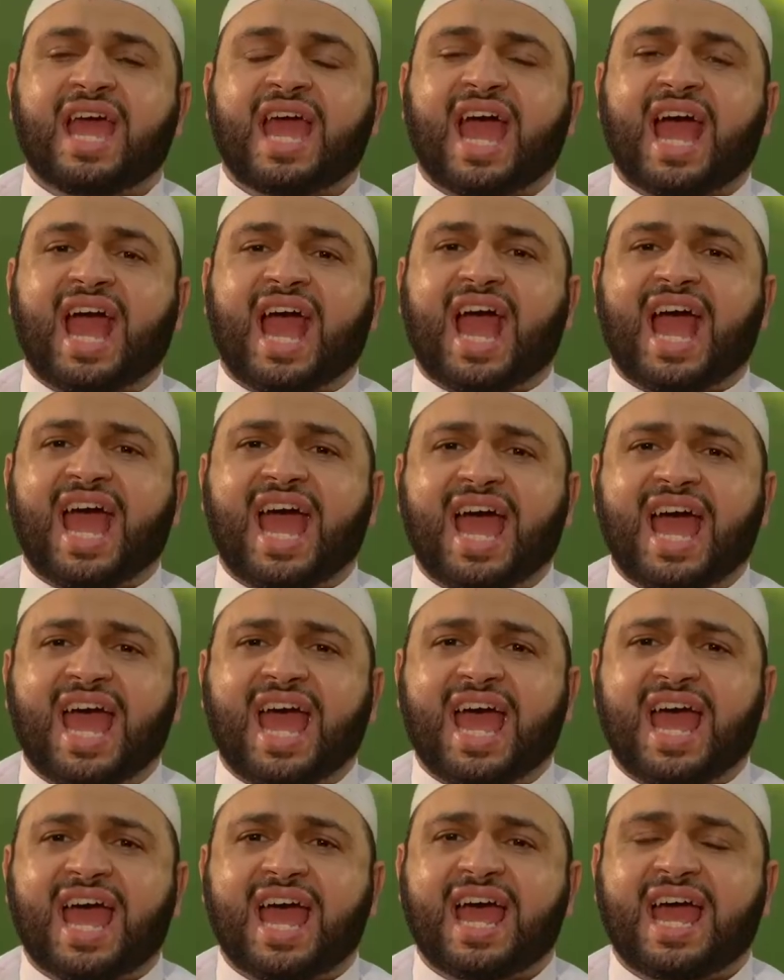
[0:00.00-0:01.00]

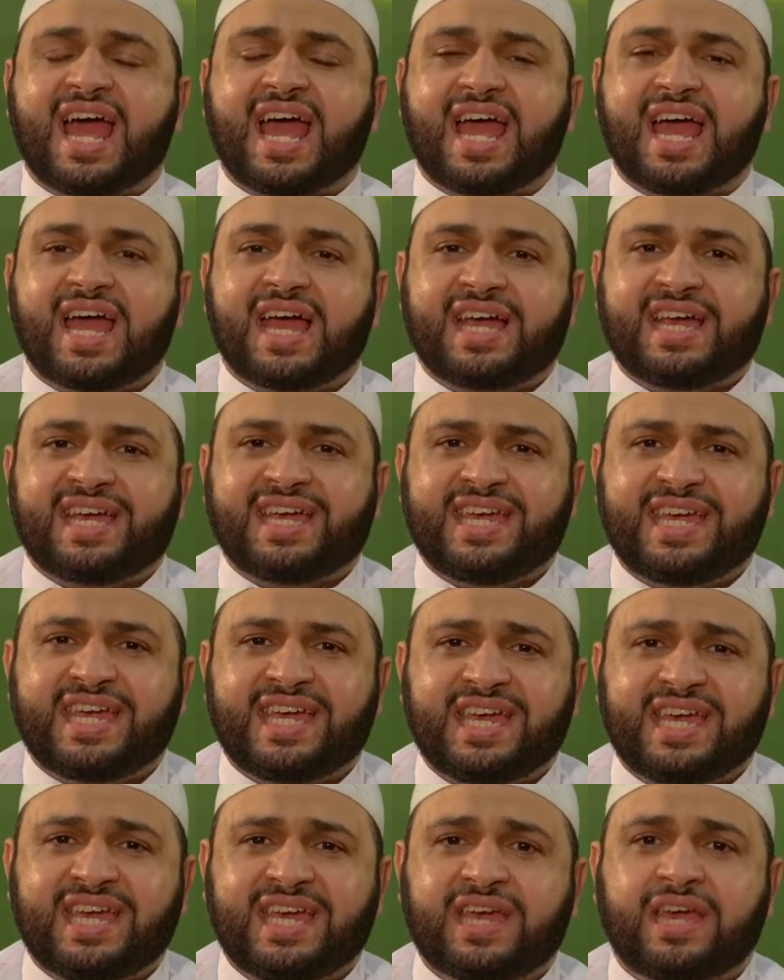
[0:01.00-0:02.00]
Ha.
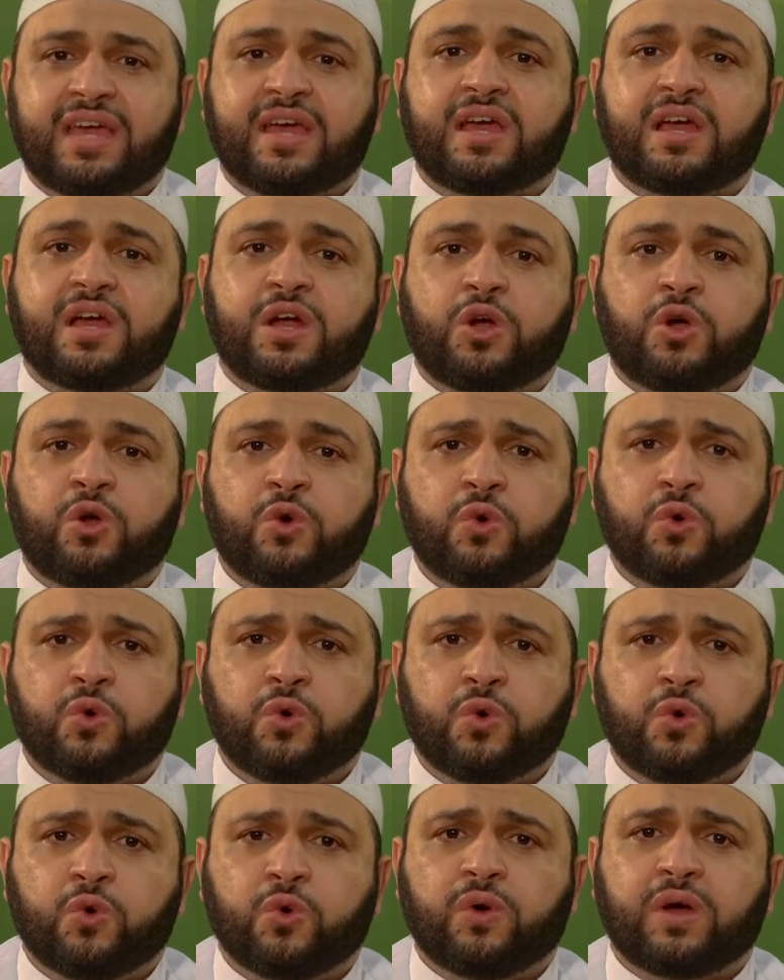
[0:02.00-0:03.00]
He. Hu.
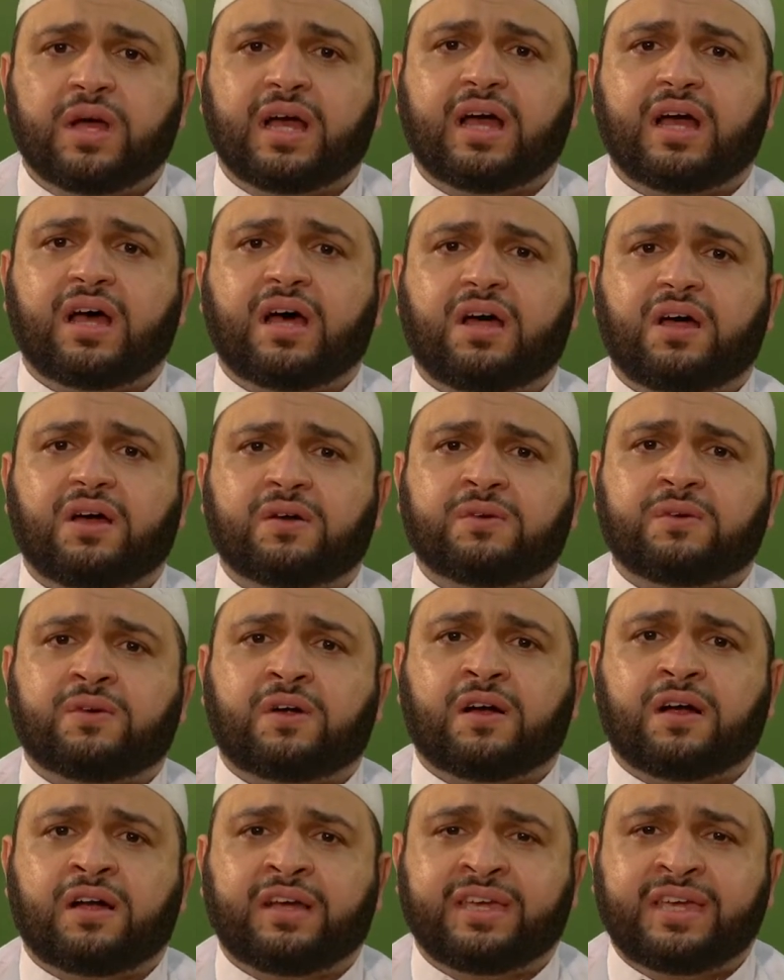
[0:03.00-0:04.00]

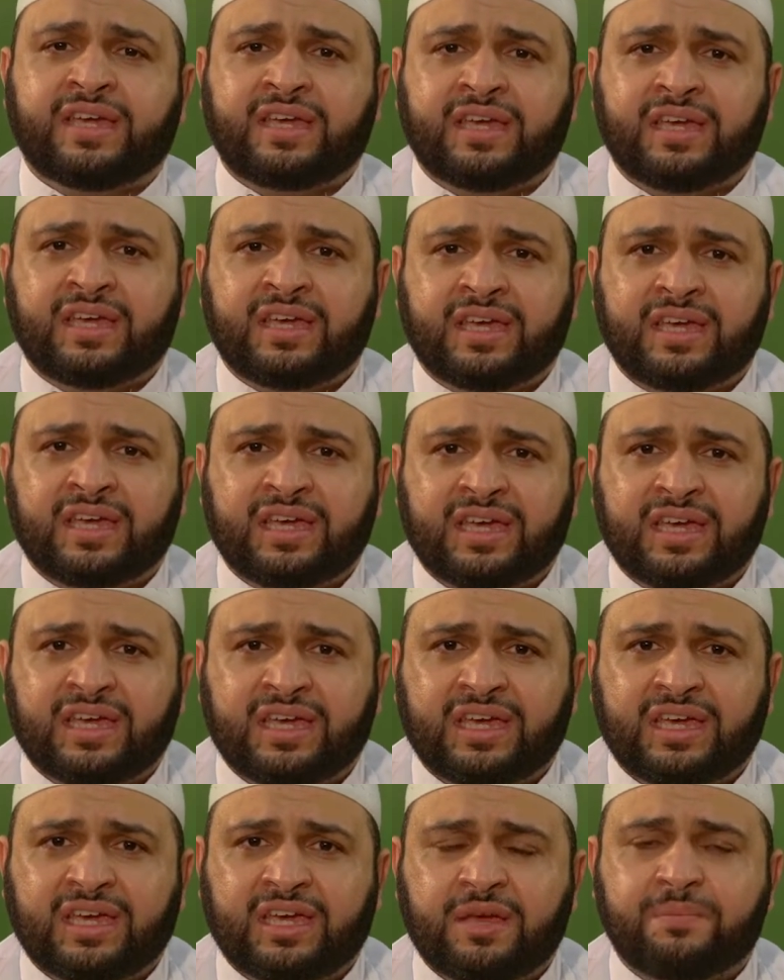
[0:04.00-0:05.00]

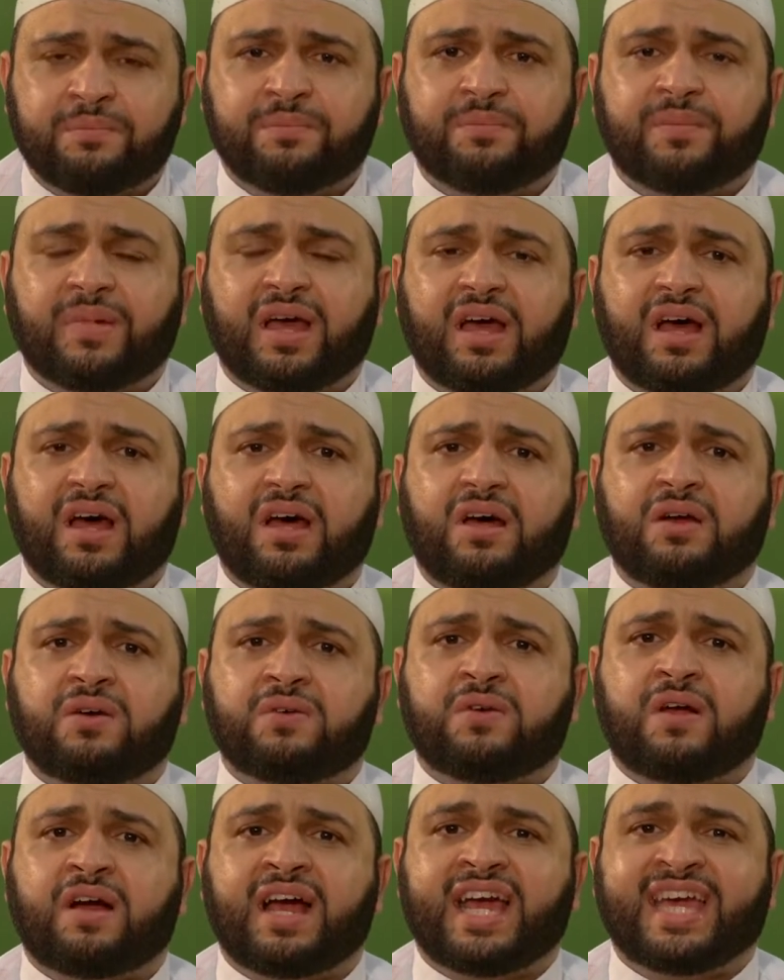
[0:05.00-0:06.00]
Ar-Rahim,
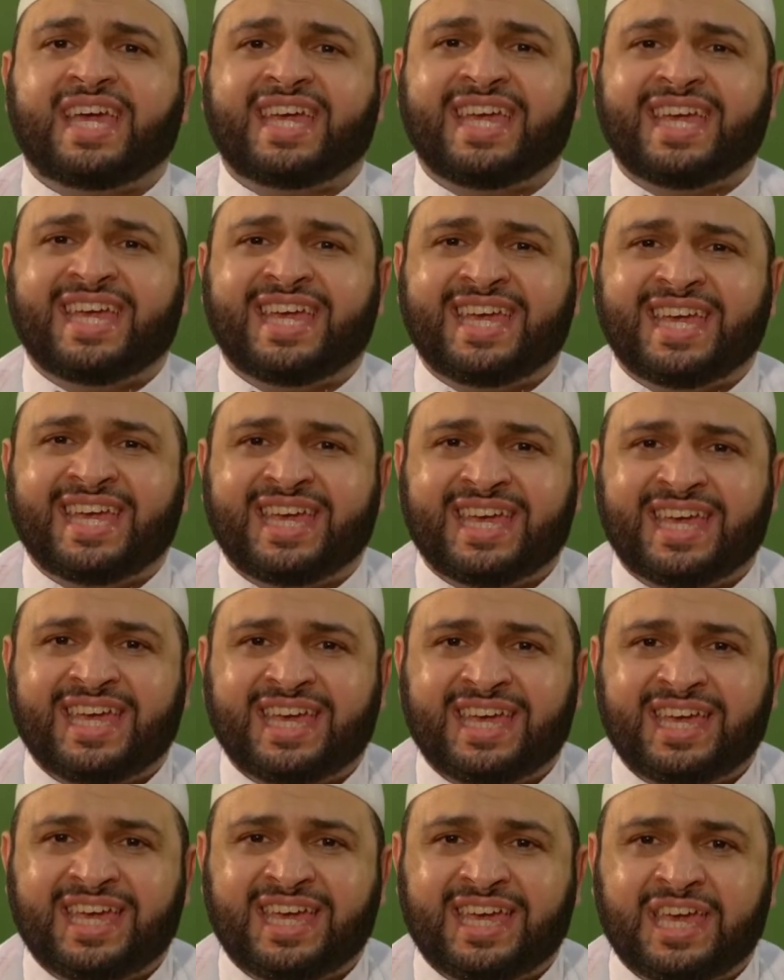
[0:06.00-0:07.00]

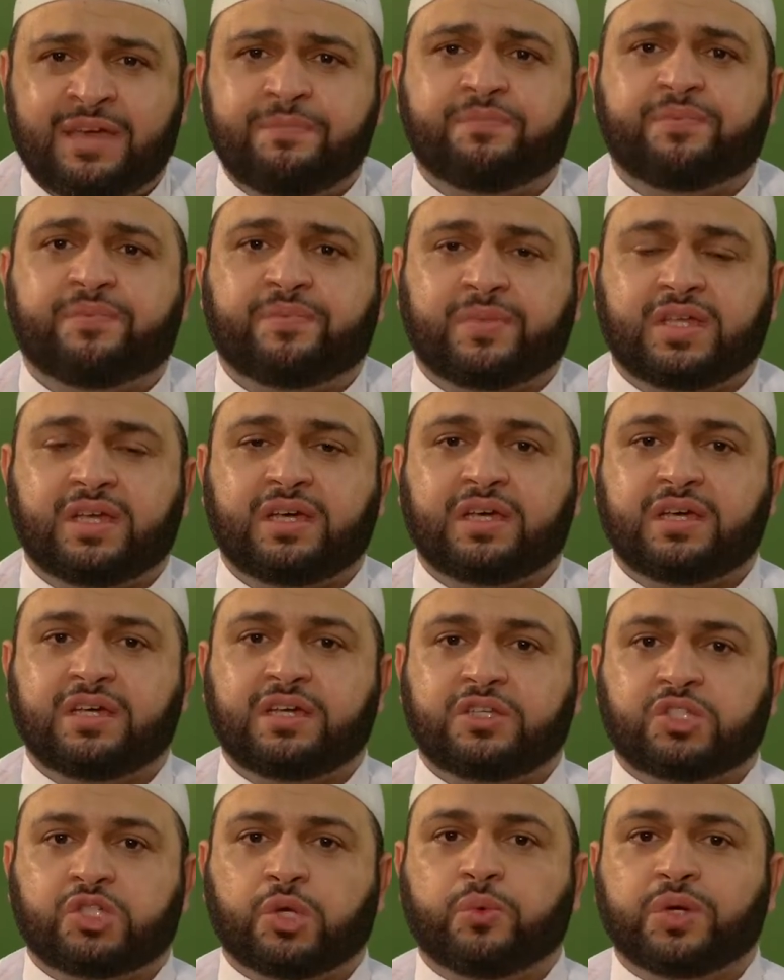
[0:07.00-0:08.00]
Ar-Rahim.
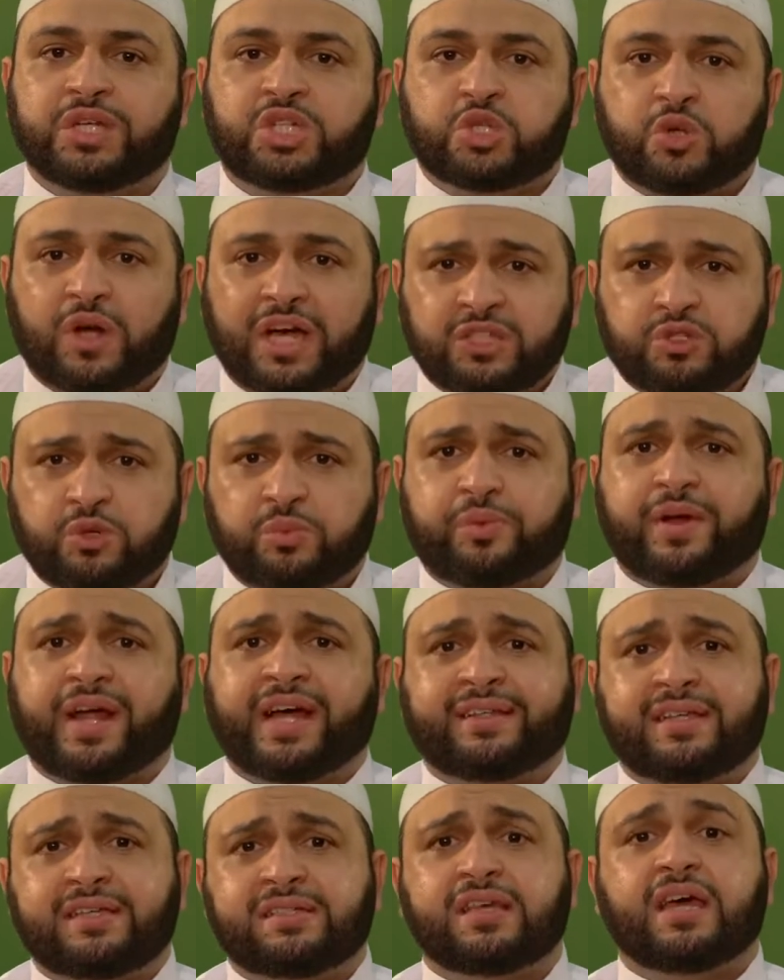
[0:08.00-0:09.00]
So we try to
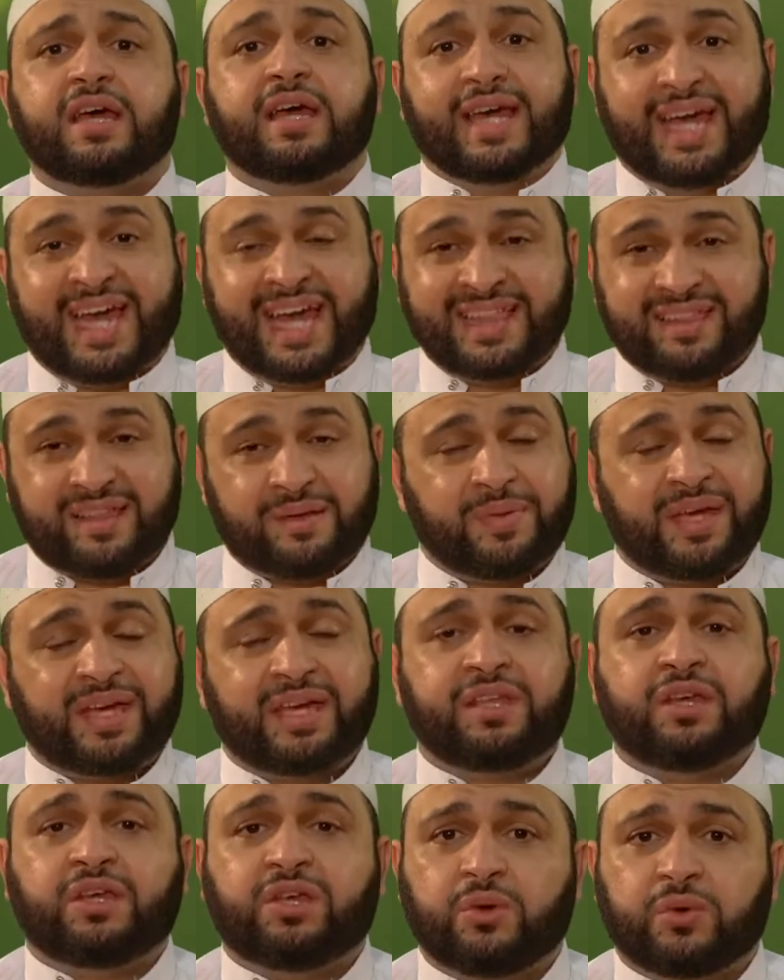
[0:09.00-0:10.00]
practice. In the
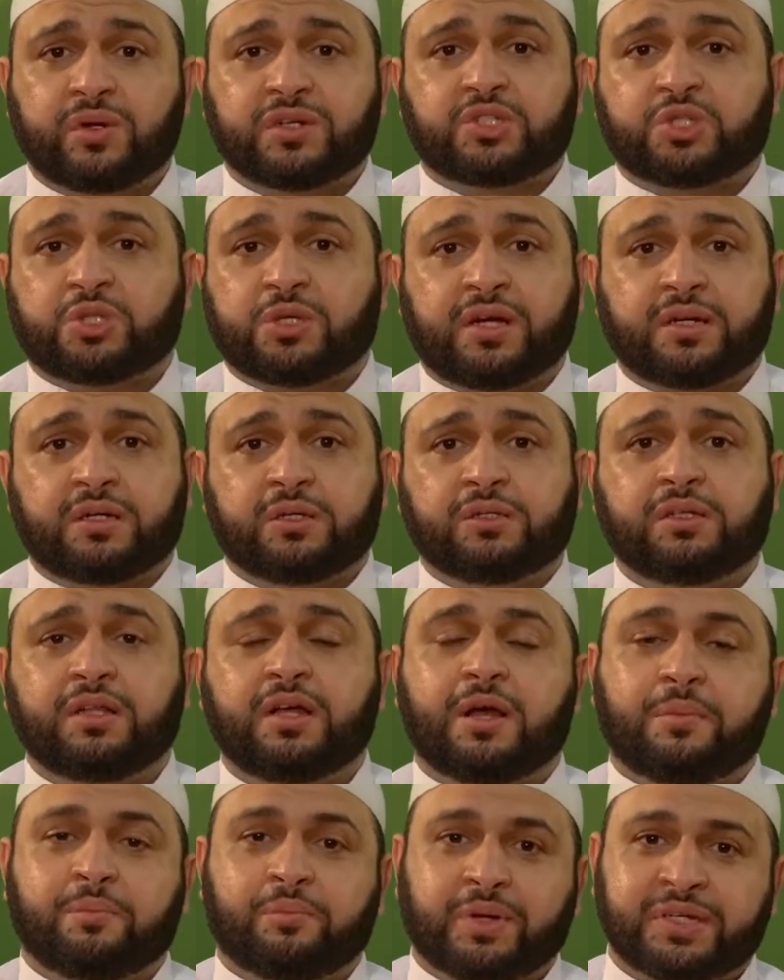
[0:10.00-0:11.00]
beginning you will struggle,
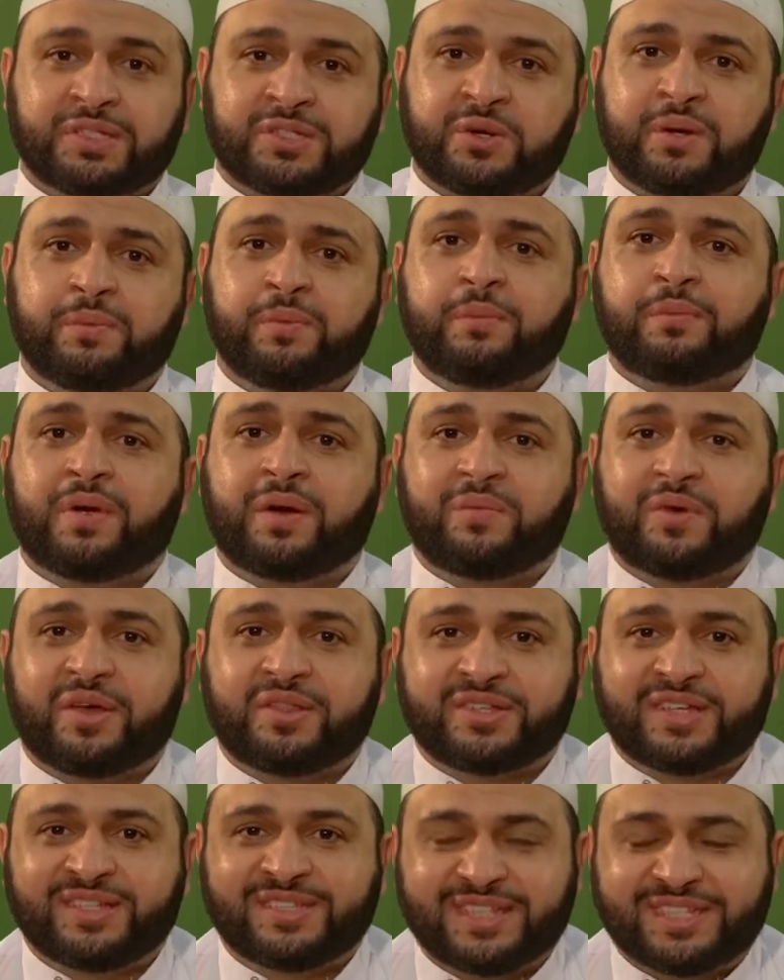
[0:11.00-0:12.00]
but remember,
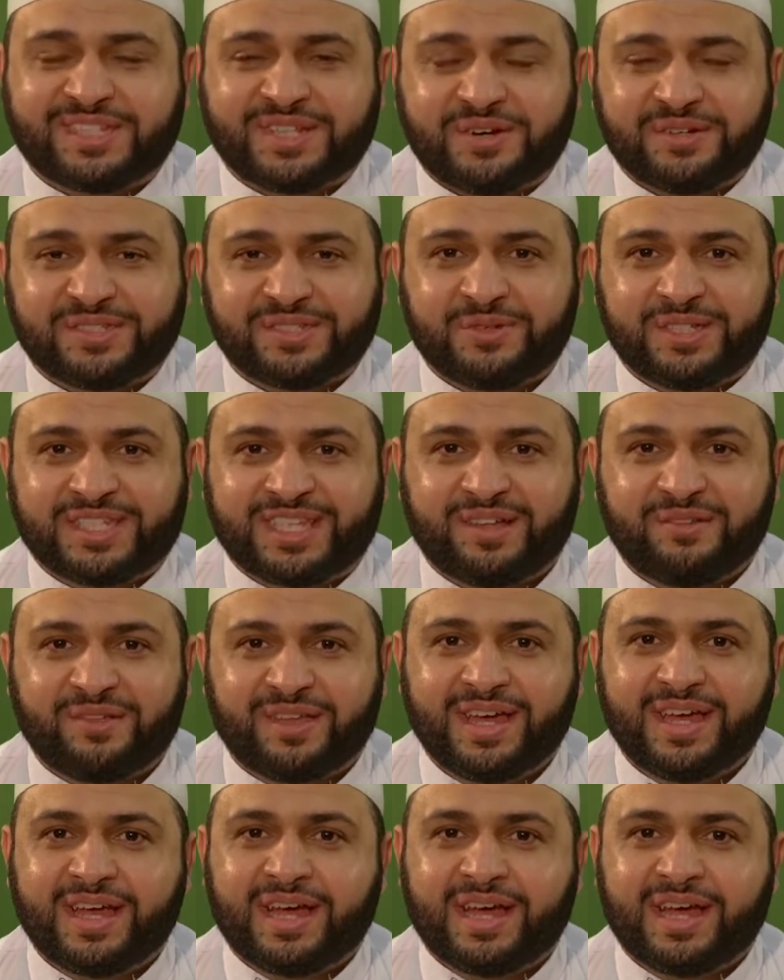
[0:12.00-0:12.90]
brothers and sisters, we said